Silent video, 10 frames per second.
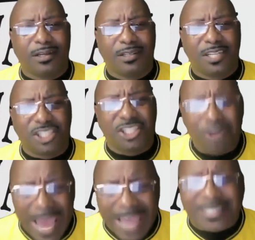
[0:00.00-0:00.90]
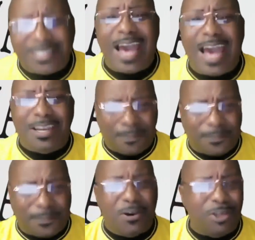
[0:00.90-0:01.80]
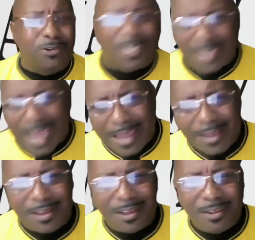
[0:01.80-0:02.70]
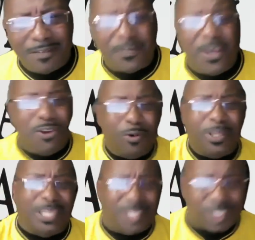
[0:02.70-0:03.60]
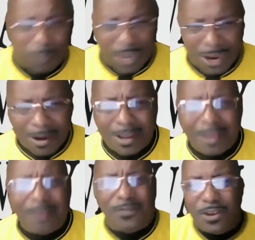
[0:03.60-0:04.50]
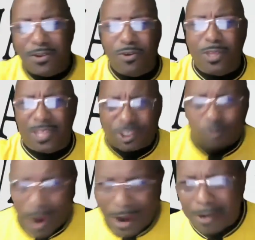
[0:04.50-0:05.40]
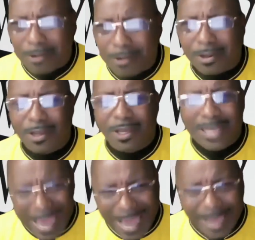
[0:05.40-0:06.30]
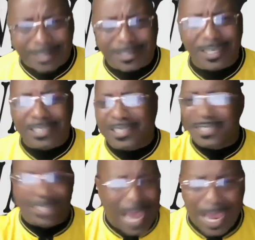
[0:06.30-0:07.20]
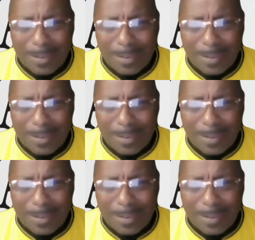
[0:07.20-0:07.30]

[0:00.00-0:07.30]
Did you ask God to fill you today? Fill you with his spirit? Fill you with his word? Yes, it's the same